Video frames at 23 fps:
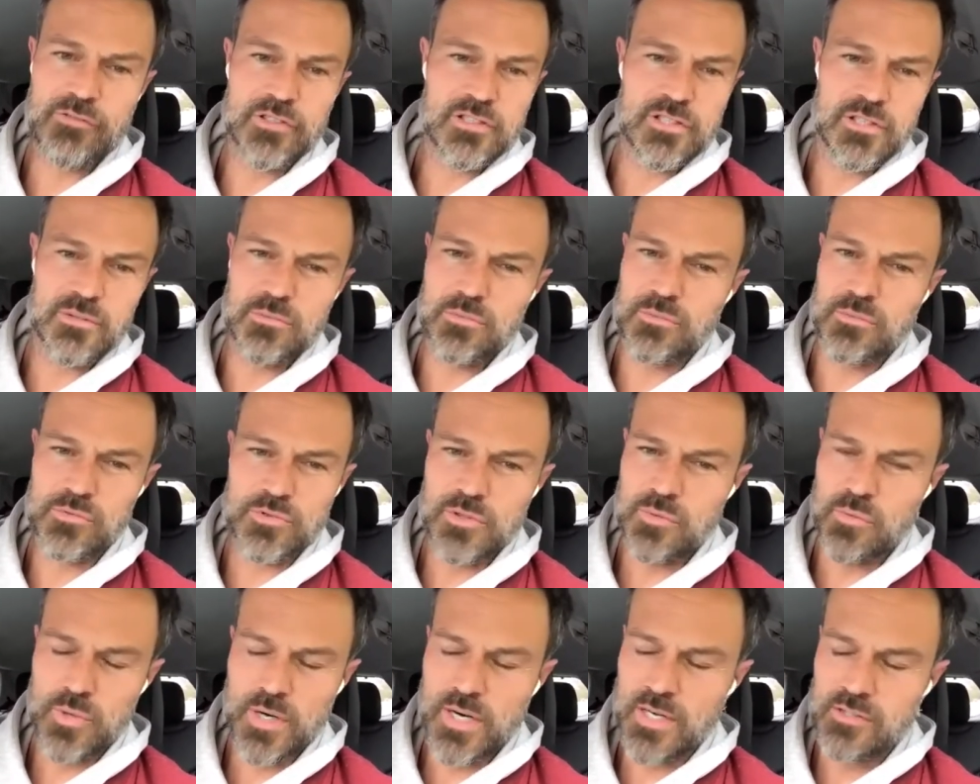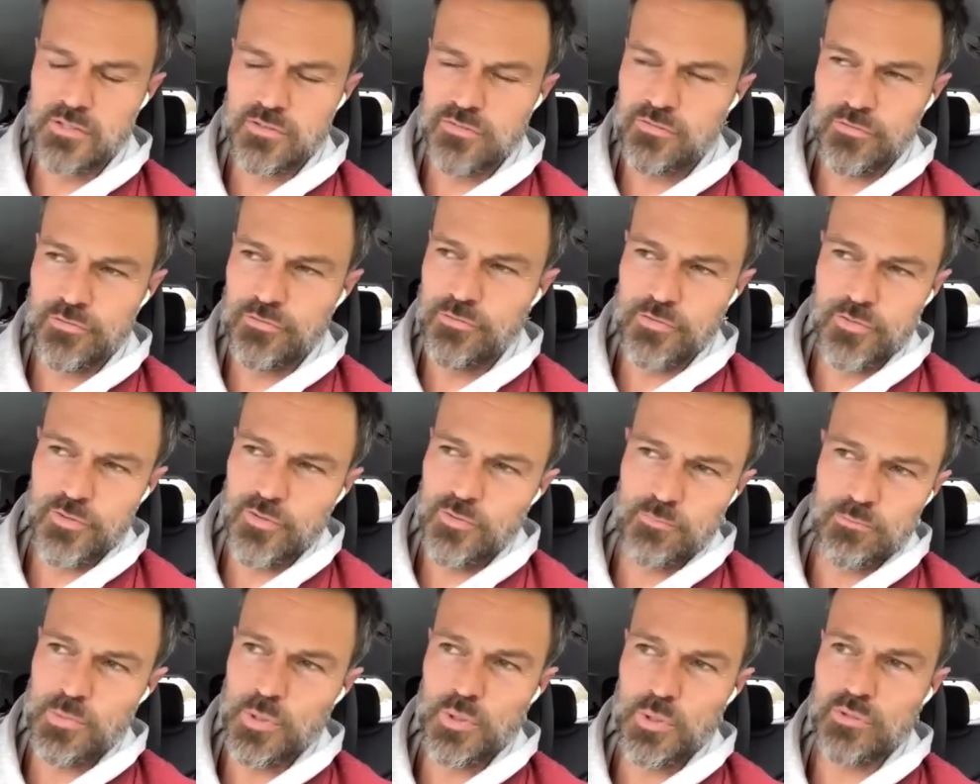and she writes
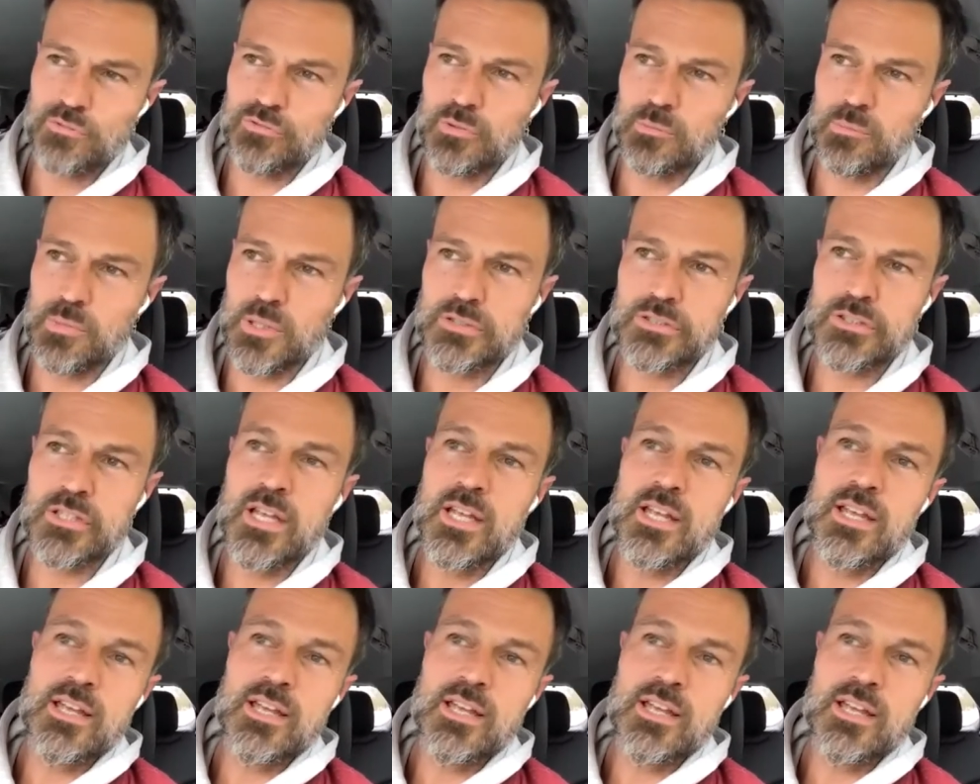beautiful books.